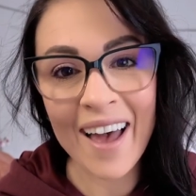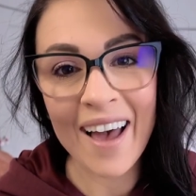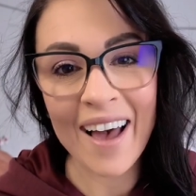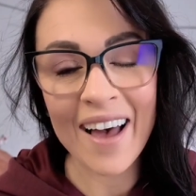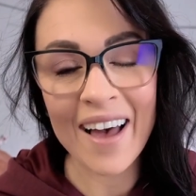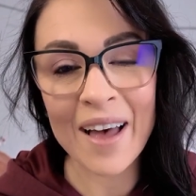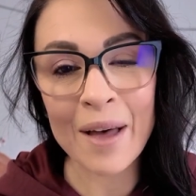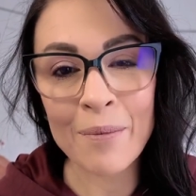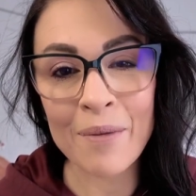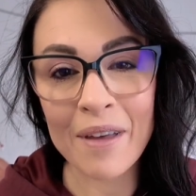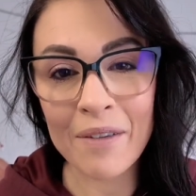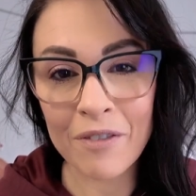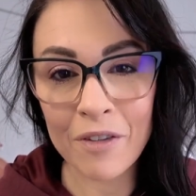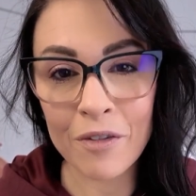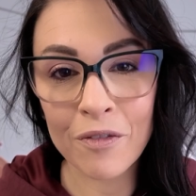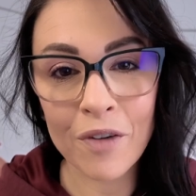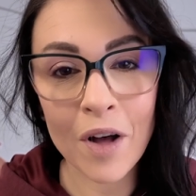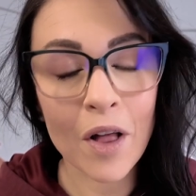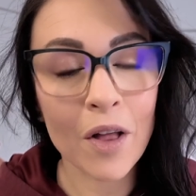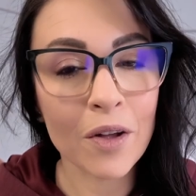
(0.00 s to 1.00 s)
If you
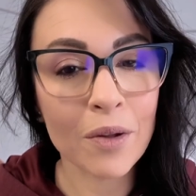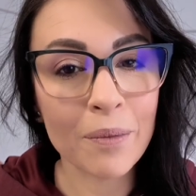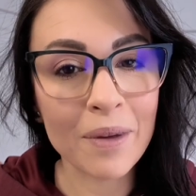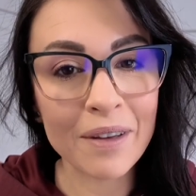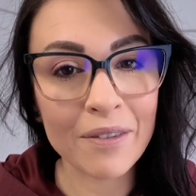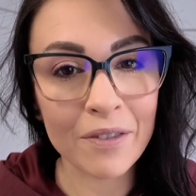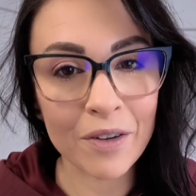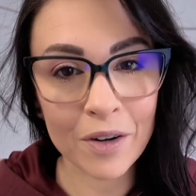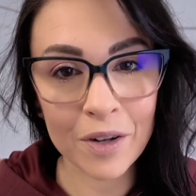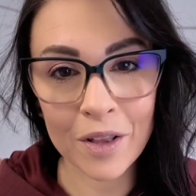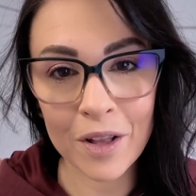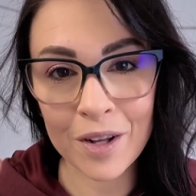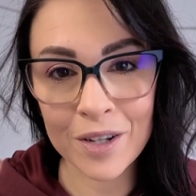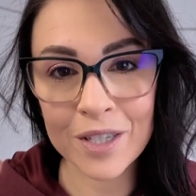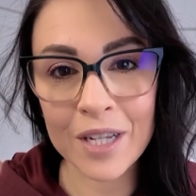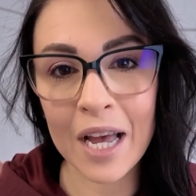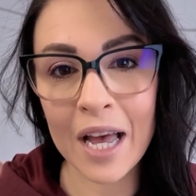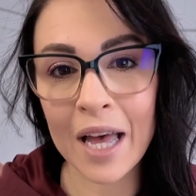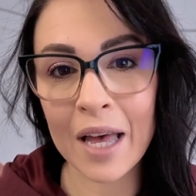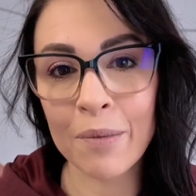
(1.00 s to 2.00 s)
followed me for a long
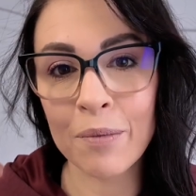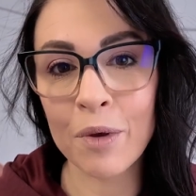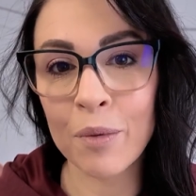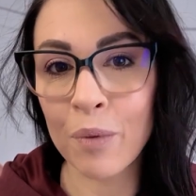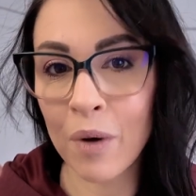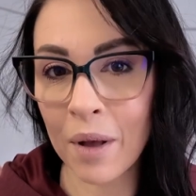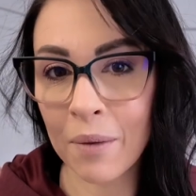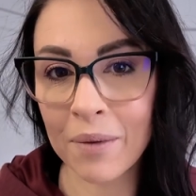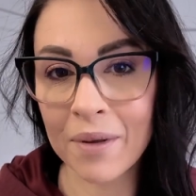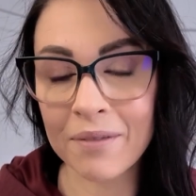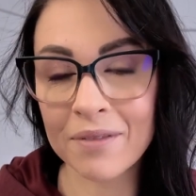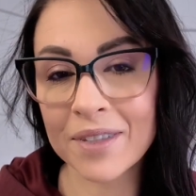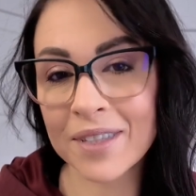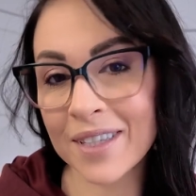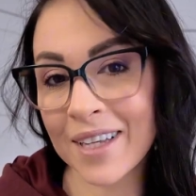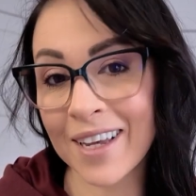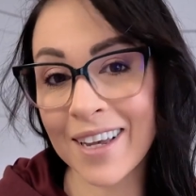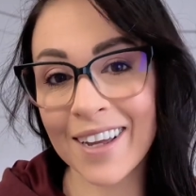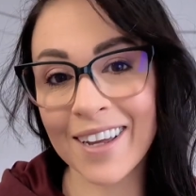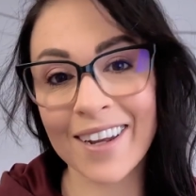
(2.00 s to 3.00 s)
time, you probably have
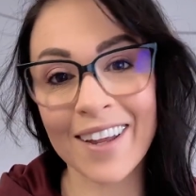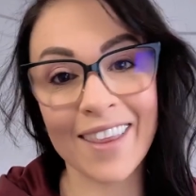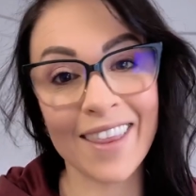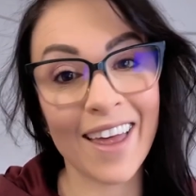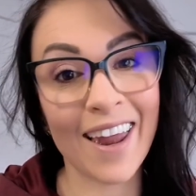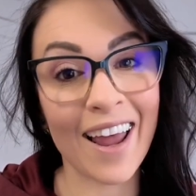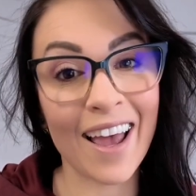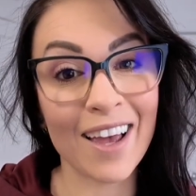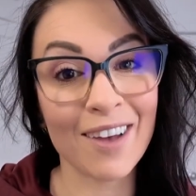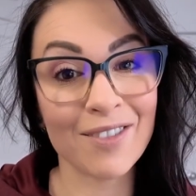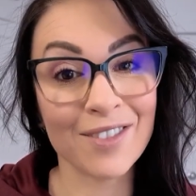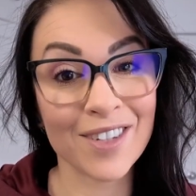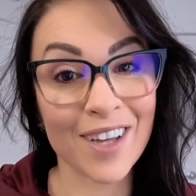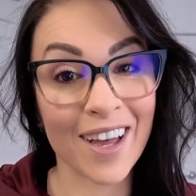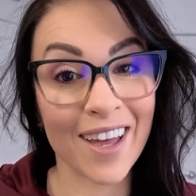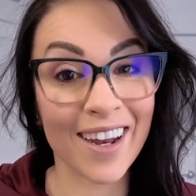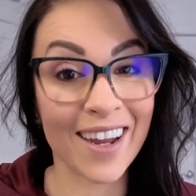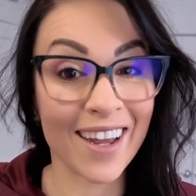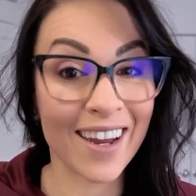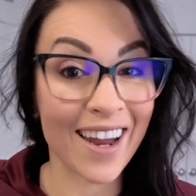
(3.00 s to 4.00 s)
seen that I have
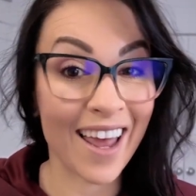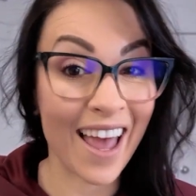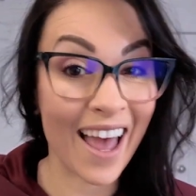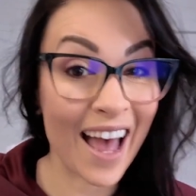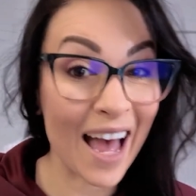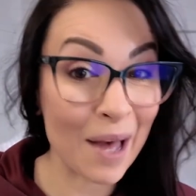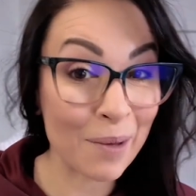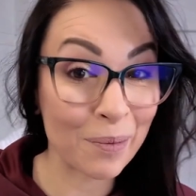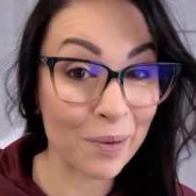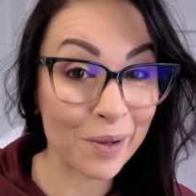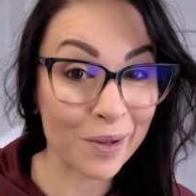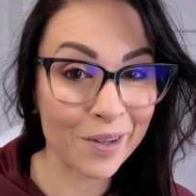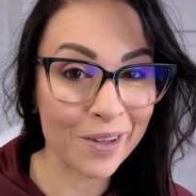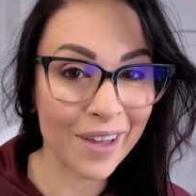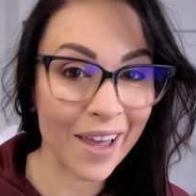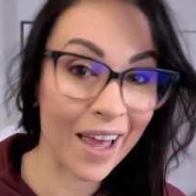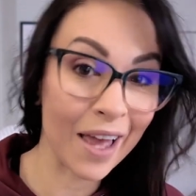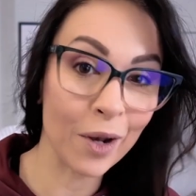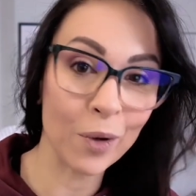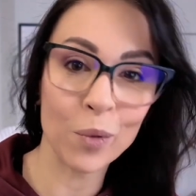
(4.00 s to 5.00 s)
done an Apple
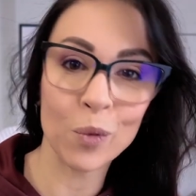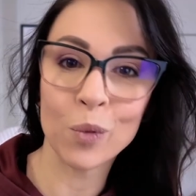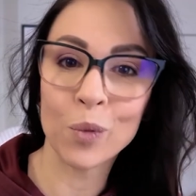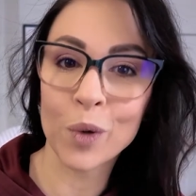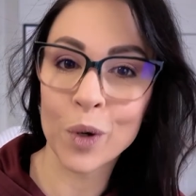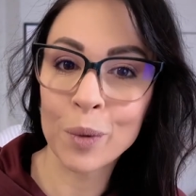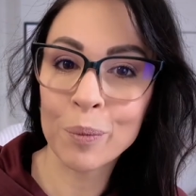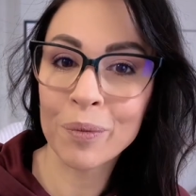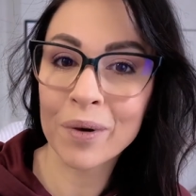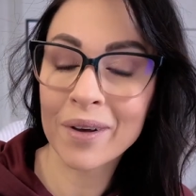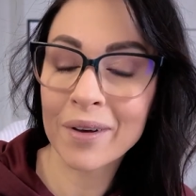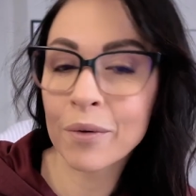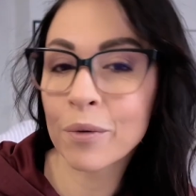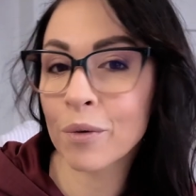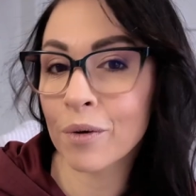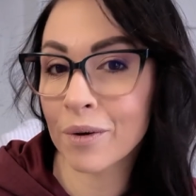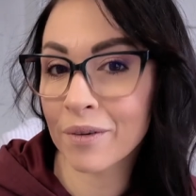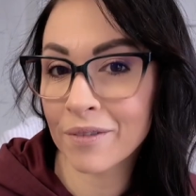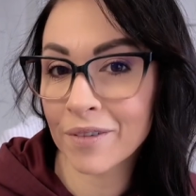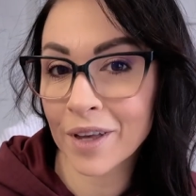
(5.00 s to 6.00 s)
and Whoop
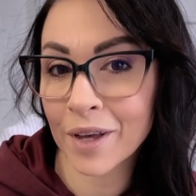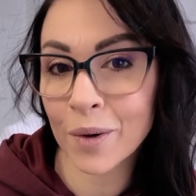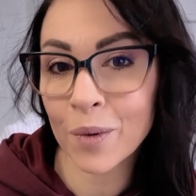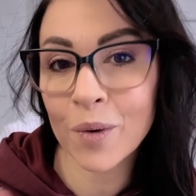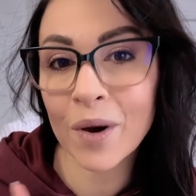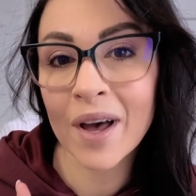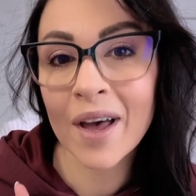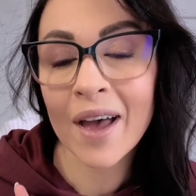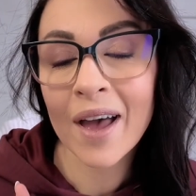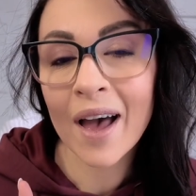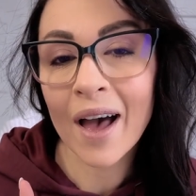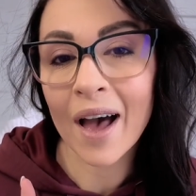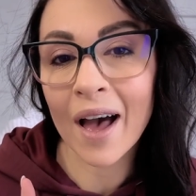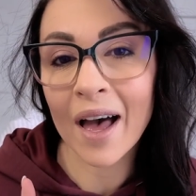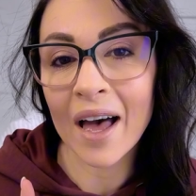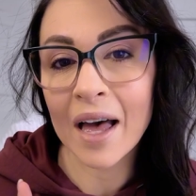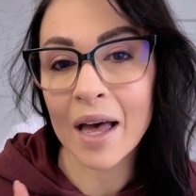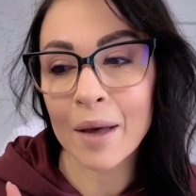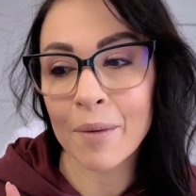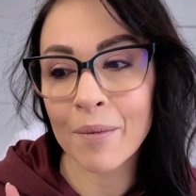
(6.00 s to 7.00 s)
review.
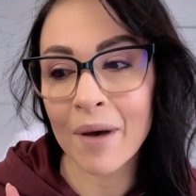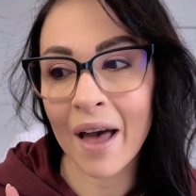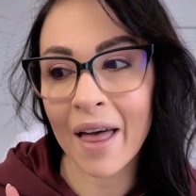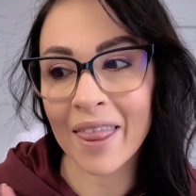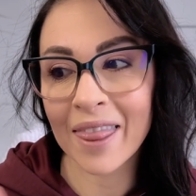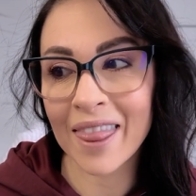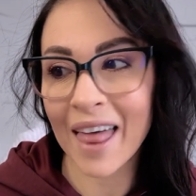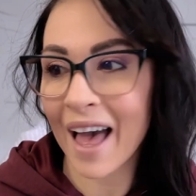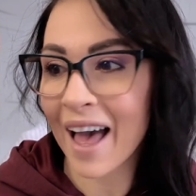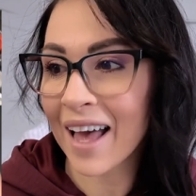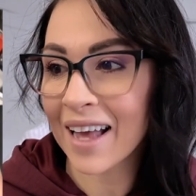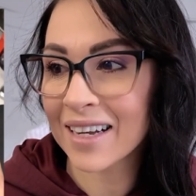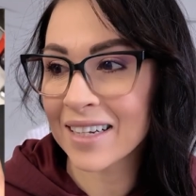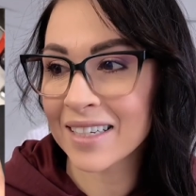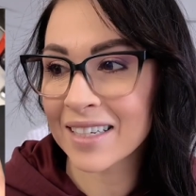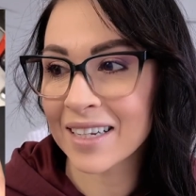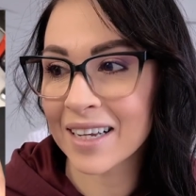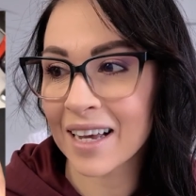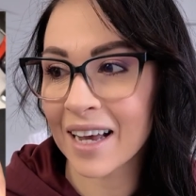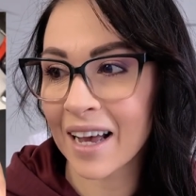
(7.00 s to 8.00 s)
That